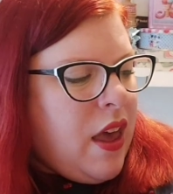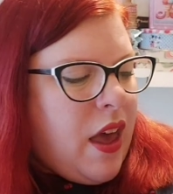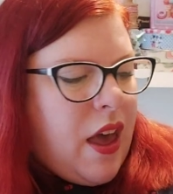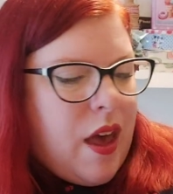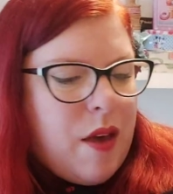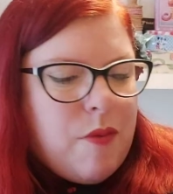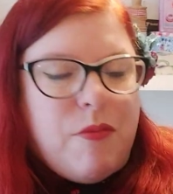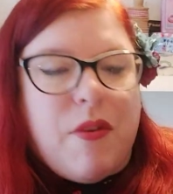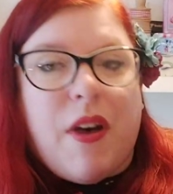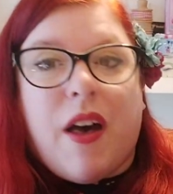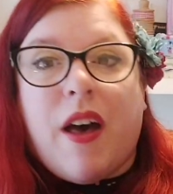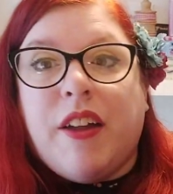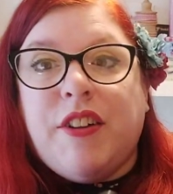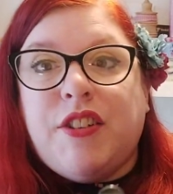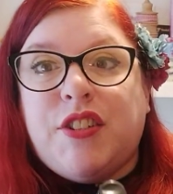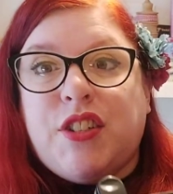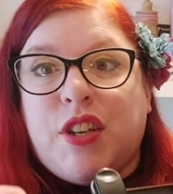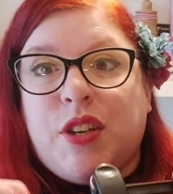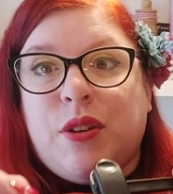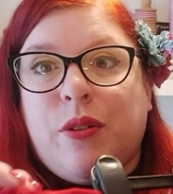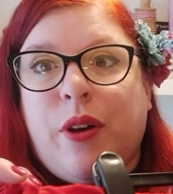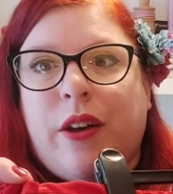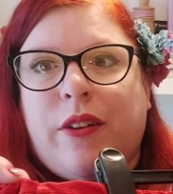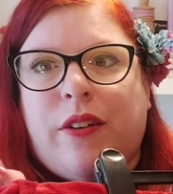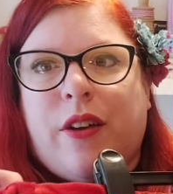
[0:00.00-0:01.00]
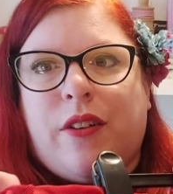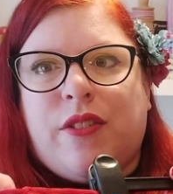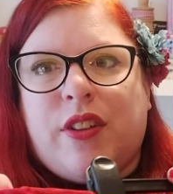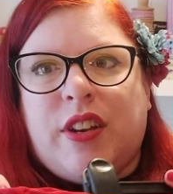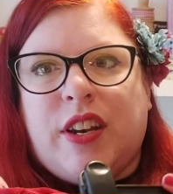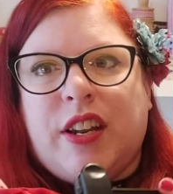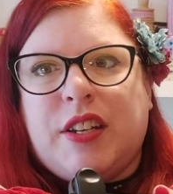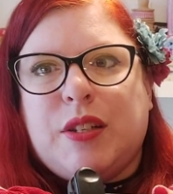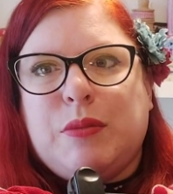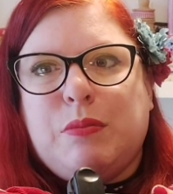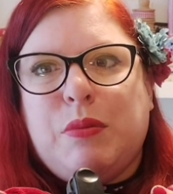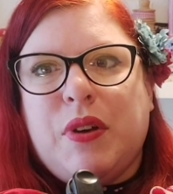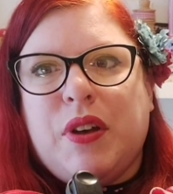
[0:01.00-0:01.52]
I do, however,
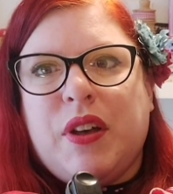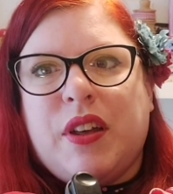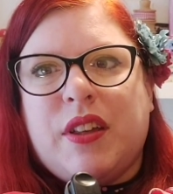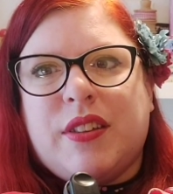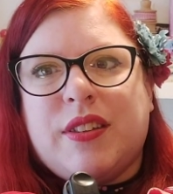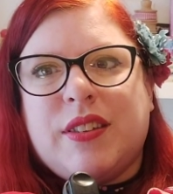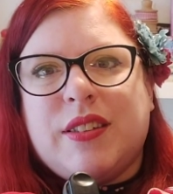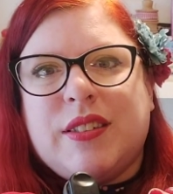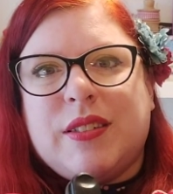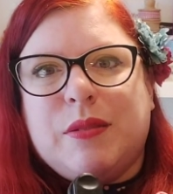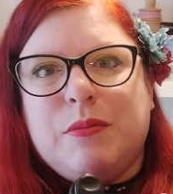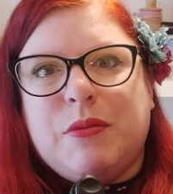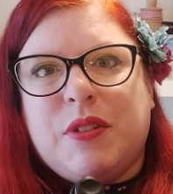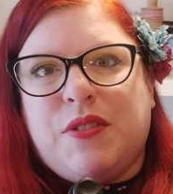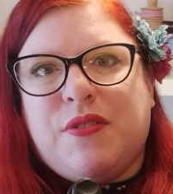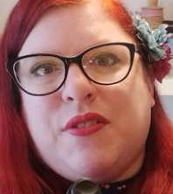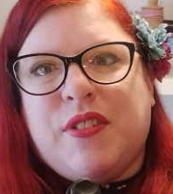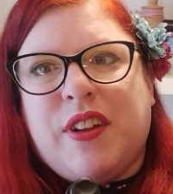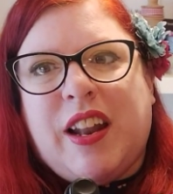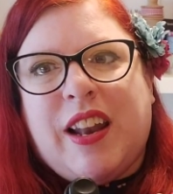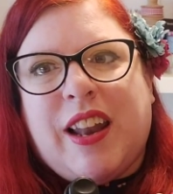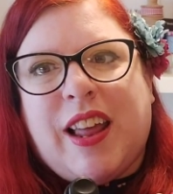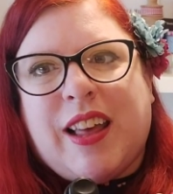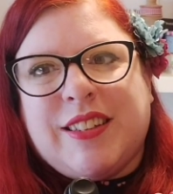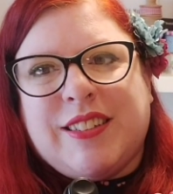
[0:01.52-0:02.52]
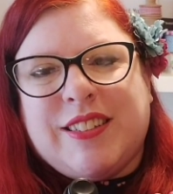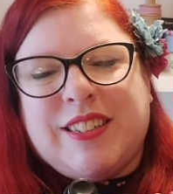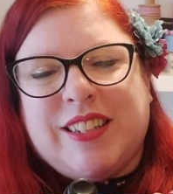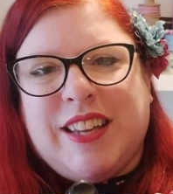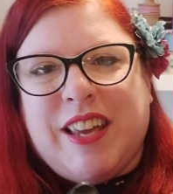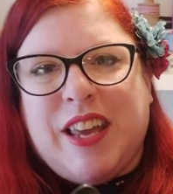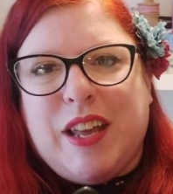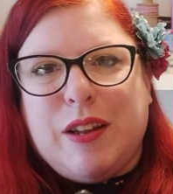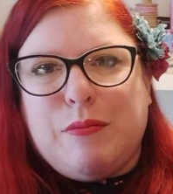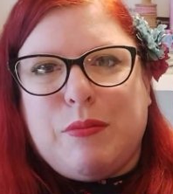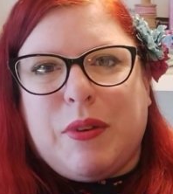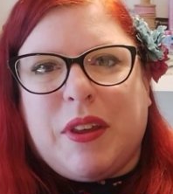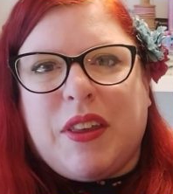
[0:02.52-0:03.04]
need to put some different elastic
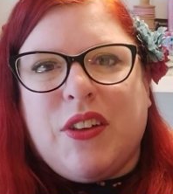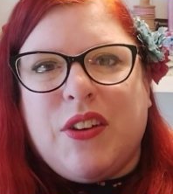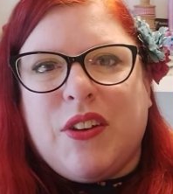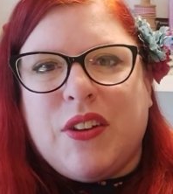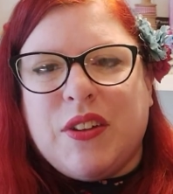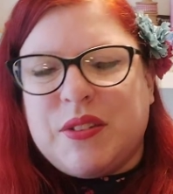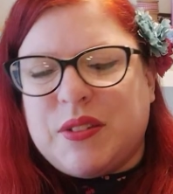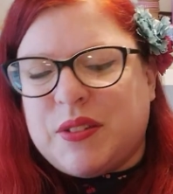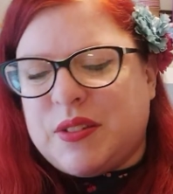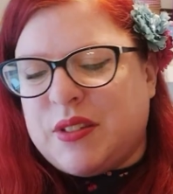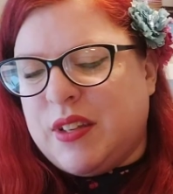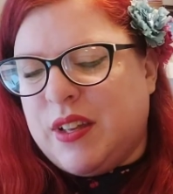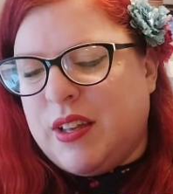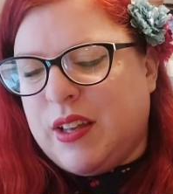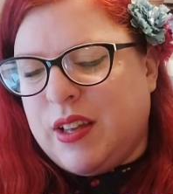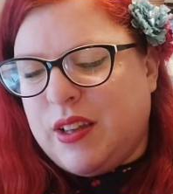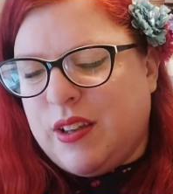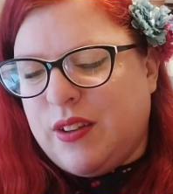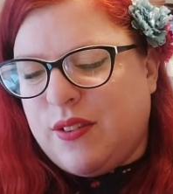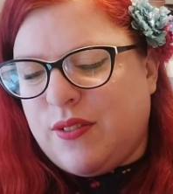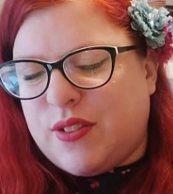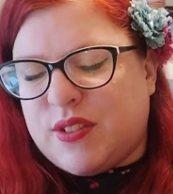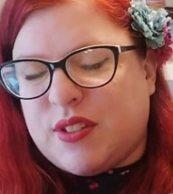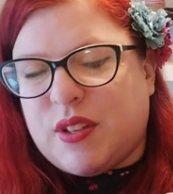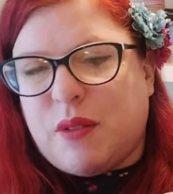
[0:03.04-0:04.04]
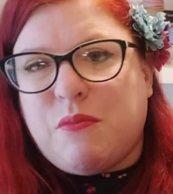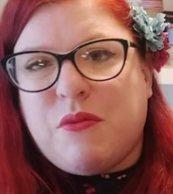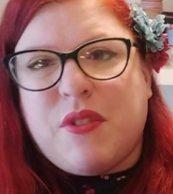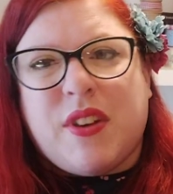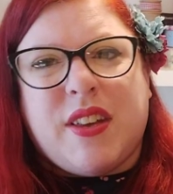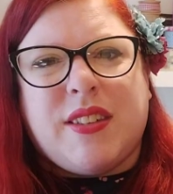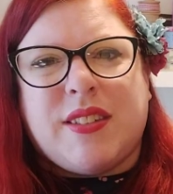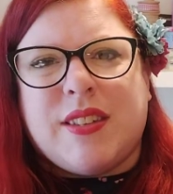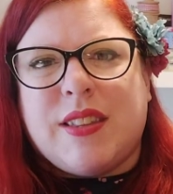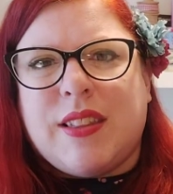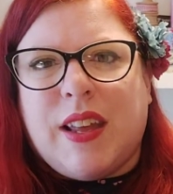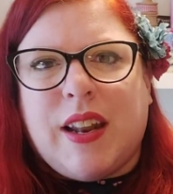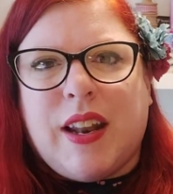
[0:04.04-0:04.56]
in, because for some
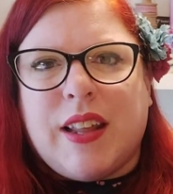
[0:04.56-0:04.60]
reason the